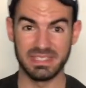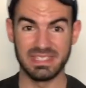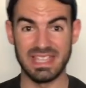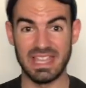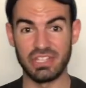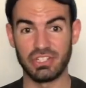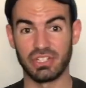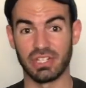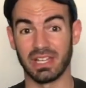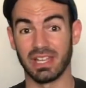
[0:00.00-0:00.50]

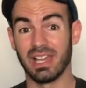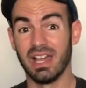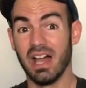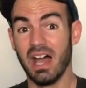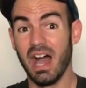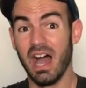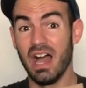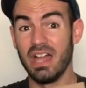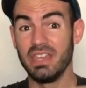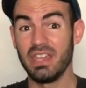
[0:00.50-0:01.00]
centric.
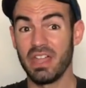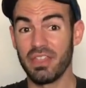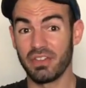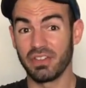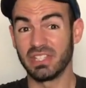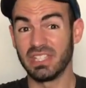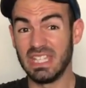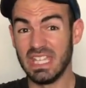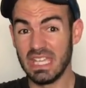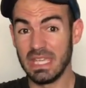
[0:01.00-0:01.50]

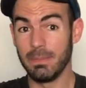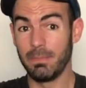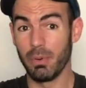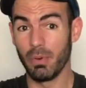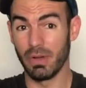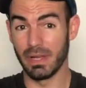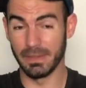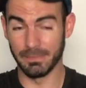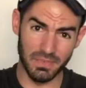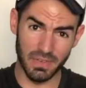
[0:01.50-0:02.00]
Another key
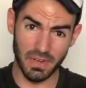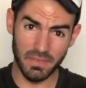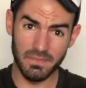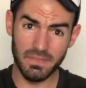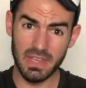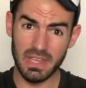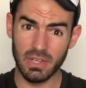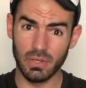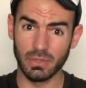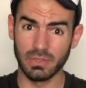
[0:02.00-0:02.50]
point, if your
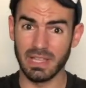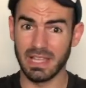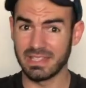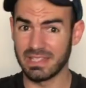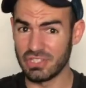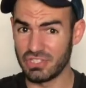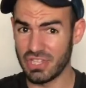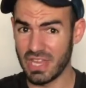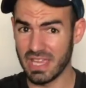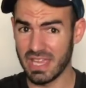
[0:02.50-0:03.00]
vehicle like
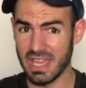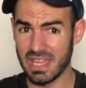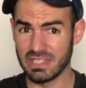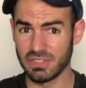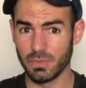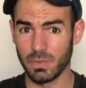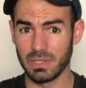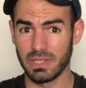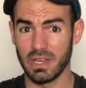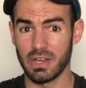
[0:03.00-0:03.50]
the JKs
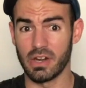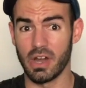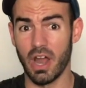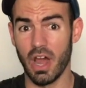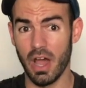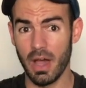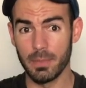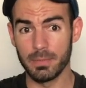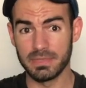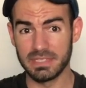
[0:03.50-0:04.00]
and whatnot are
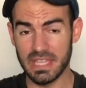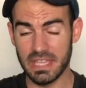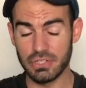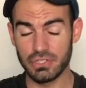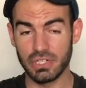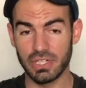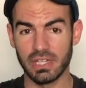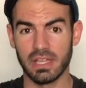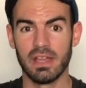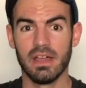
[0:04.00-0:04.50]

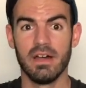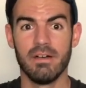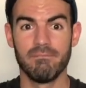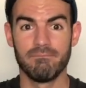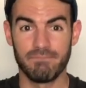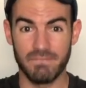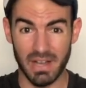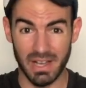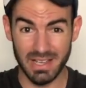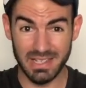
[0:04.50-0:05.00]
hub-centric,
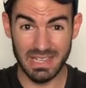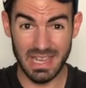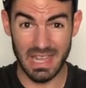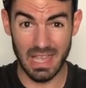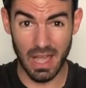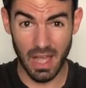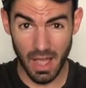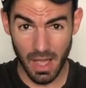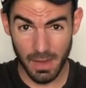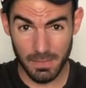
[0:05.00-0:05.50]
find a
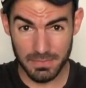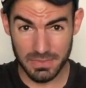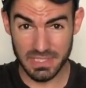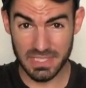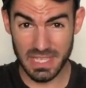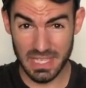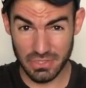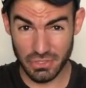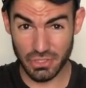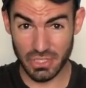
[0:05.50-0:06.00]

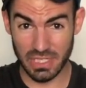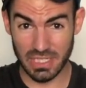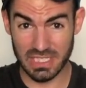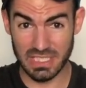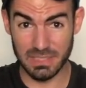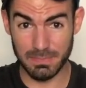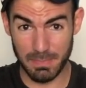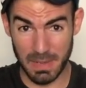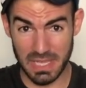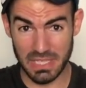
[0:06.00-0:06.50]
hub-centric
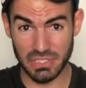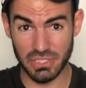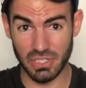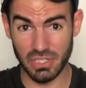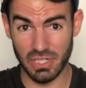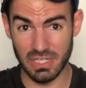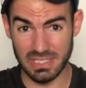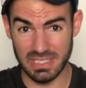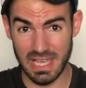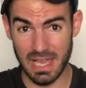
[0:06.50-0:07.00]

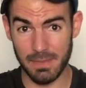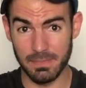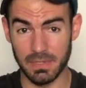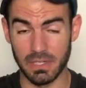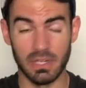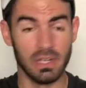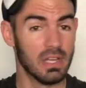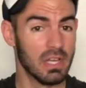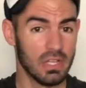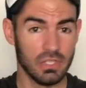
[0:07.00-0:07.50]
spacer
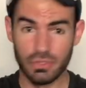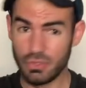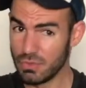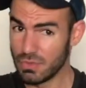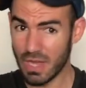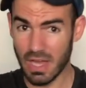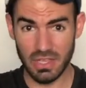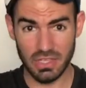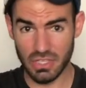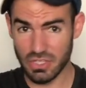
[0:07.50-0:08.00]
adapter. Do
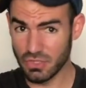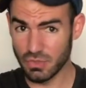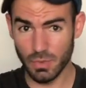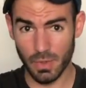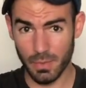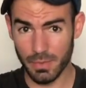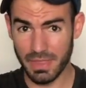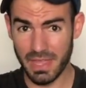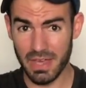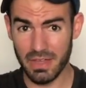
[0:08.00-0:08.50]
not use
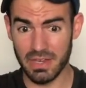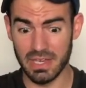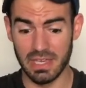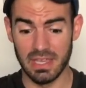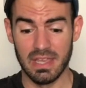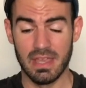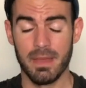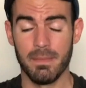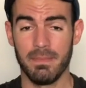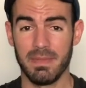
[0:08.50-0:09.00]
one without it,
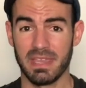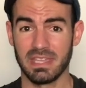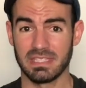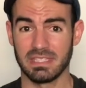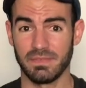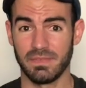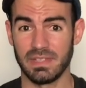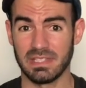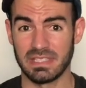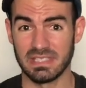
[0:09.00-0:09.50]
because
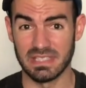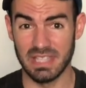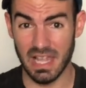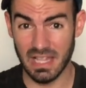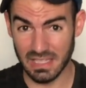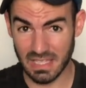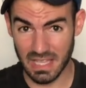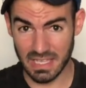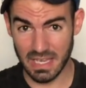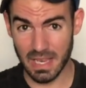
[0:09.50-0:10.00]
if it's
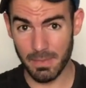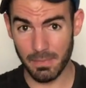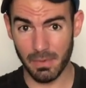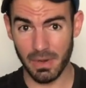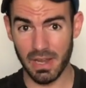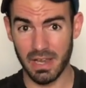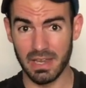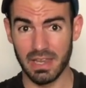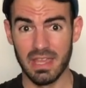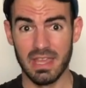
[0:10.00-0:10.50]
not lined up
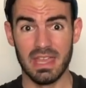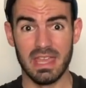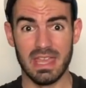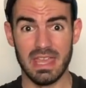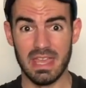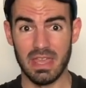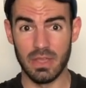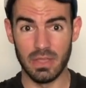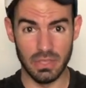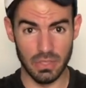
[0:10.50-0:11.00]
right,
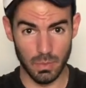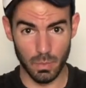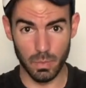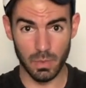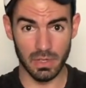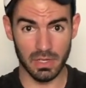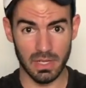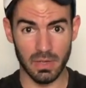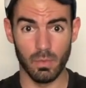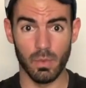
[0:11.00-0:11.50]
you
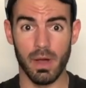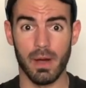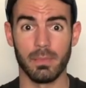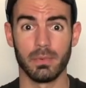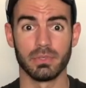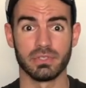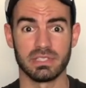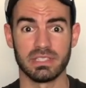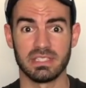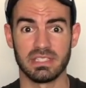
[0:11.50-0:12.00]
will get
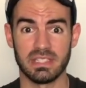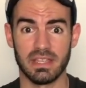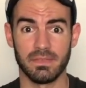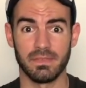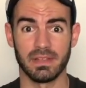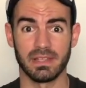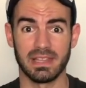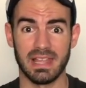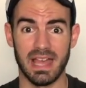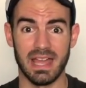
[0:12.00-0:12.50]
wobbles and stuff
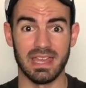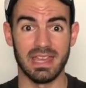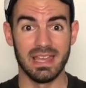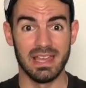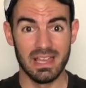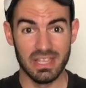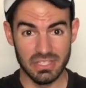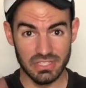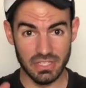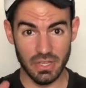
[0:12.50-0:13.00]
like that.
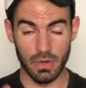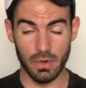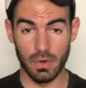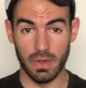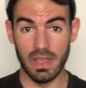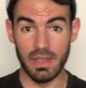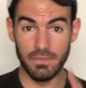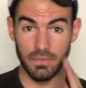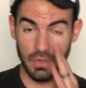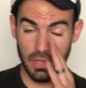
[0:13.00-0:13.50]
So
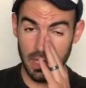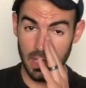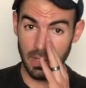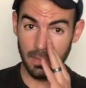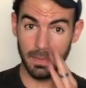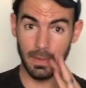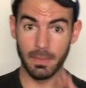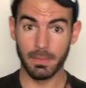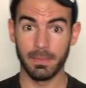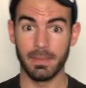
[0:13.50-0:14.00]
if you hear
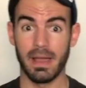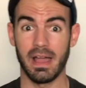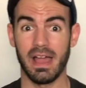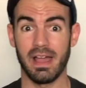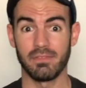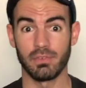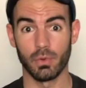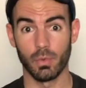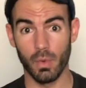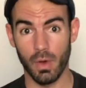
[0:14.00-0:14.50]
people about
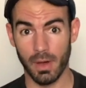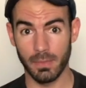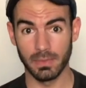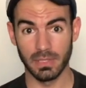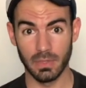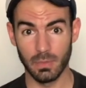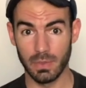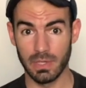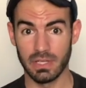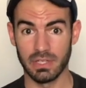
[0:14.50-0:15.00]
having
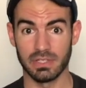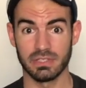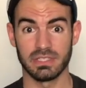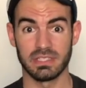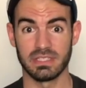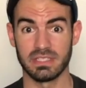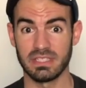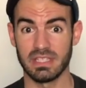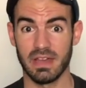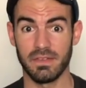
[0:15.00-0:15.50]
wobbly wheels
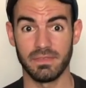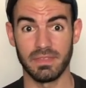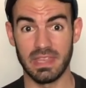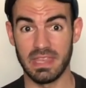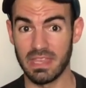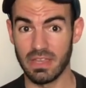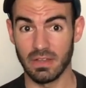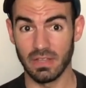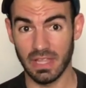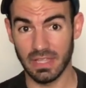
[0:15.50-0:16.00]
and stuff and they
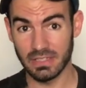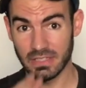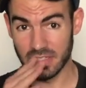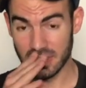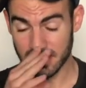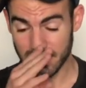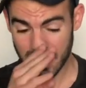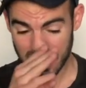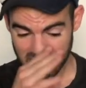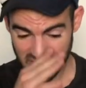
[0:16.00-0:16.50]
didn't like their
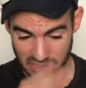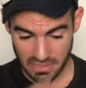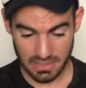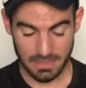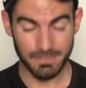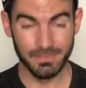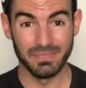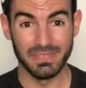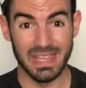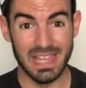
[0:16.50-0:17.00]
spacers,
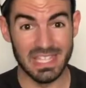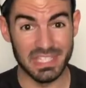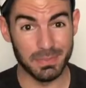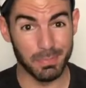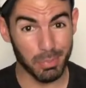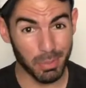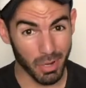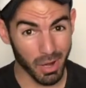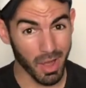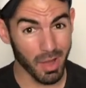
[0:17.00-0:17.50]

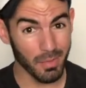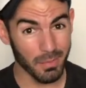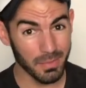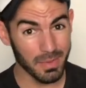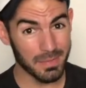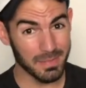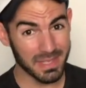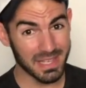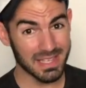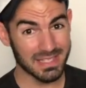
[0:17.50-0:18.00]
it's
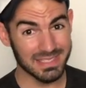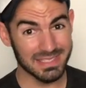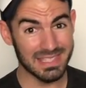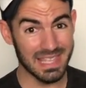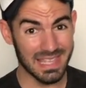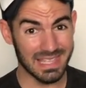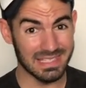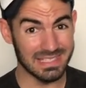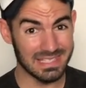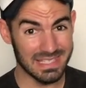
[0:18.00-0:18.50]
probably because
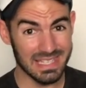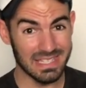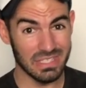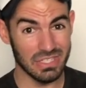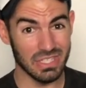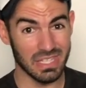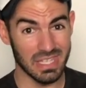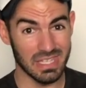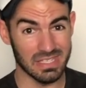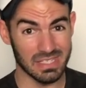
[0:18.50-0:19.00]
they
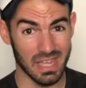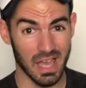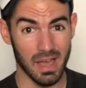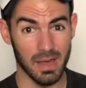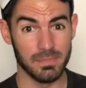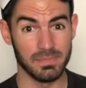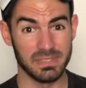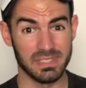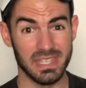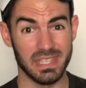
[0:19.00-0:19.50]
didn't get
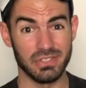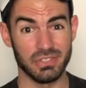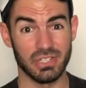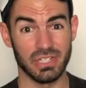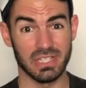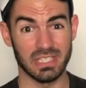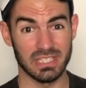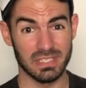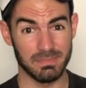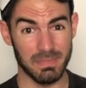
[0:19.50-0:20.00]

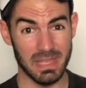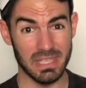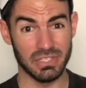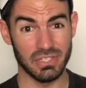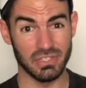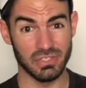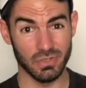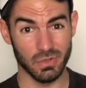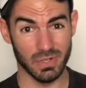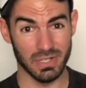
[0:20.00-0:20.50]
hub-centric
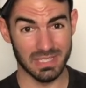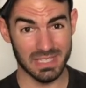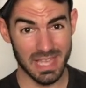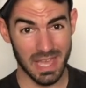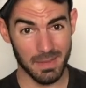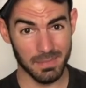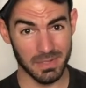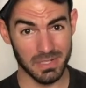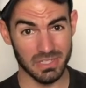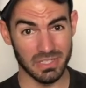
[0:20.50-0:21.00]
spacers or
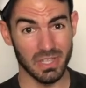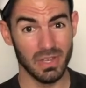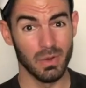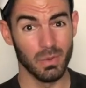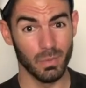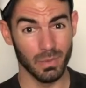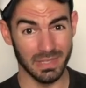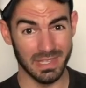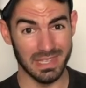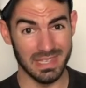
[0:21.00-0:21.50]
adapters
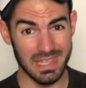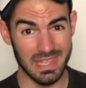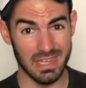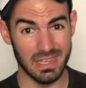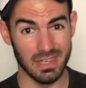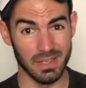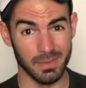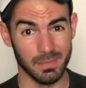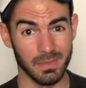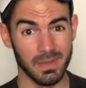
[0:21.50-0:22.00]
when they
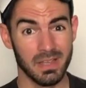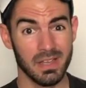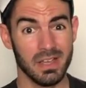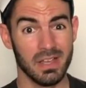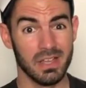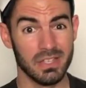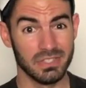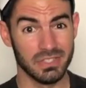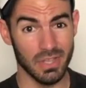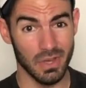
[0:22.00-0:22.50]
needed them.
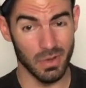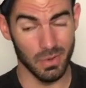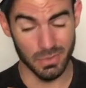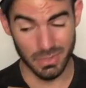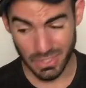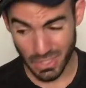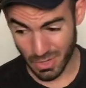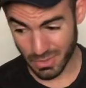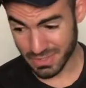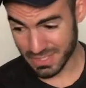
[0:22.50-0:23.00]
So
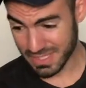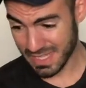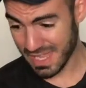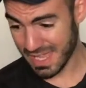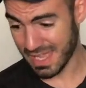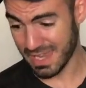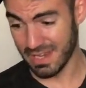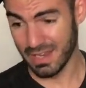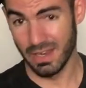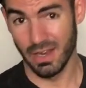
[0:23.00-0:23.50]
note to
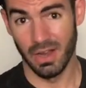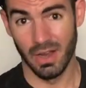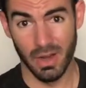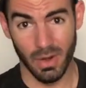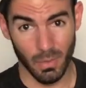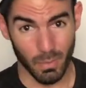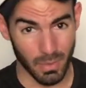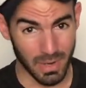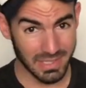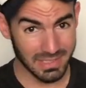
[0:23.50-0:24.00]
that,
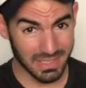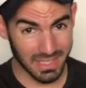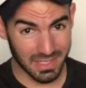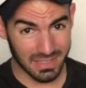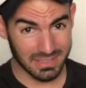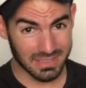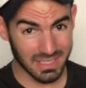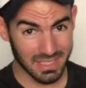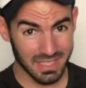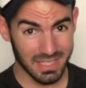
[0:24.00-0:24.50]
red
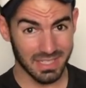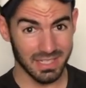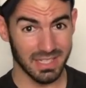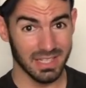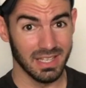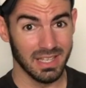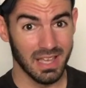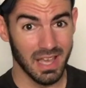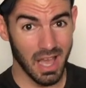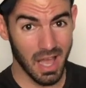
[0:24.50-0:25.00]
Loctite,
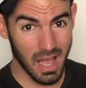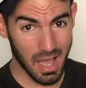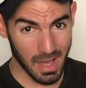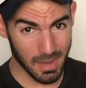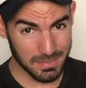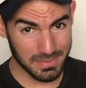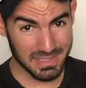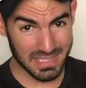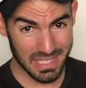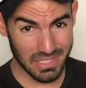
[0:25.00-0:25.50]

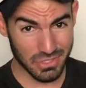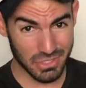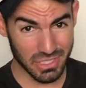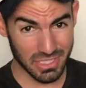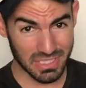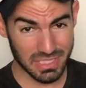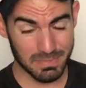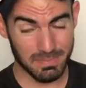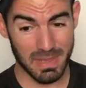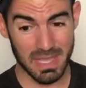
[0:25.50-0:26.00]

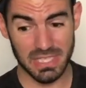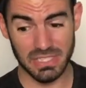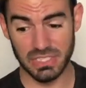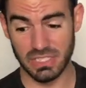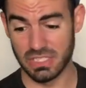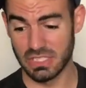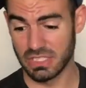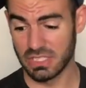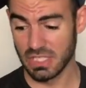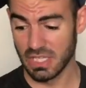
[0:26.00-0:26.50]
hub-centric
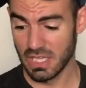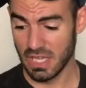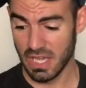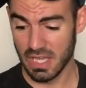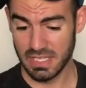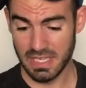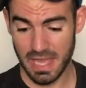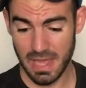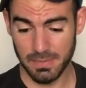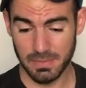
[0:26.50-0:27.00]
spacers,
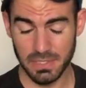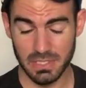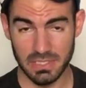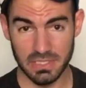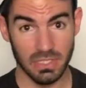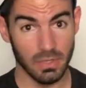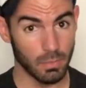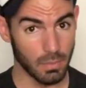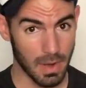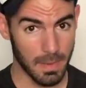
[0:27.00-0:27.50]

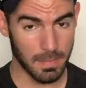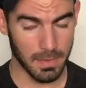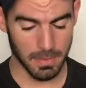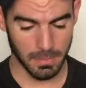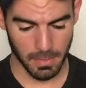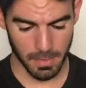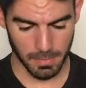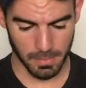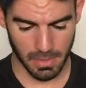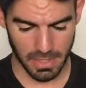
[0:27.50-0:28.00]
adapters,
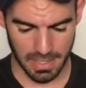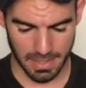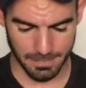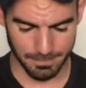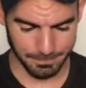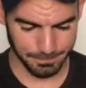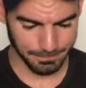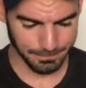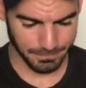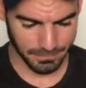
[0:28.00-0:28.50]
reputable brand.
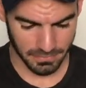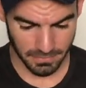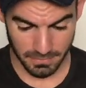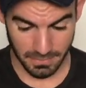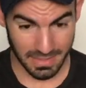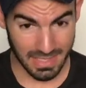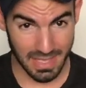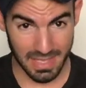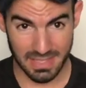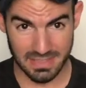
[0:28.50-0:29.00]

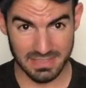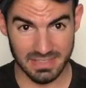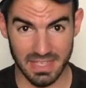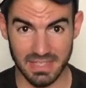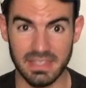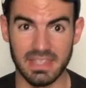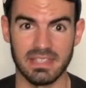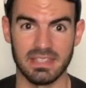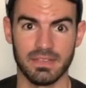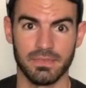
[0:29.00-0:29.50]
Okay, it's
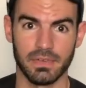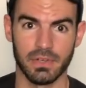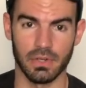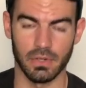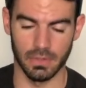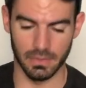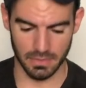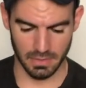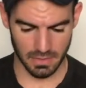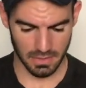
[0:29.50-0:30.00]
not that
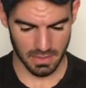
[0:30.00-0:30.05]
difficult.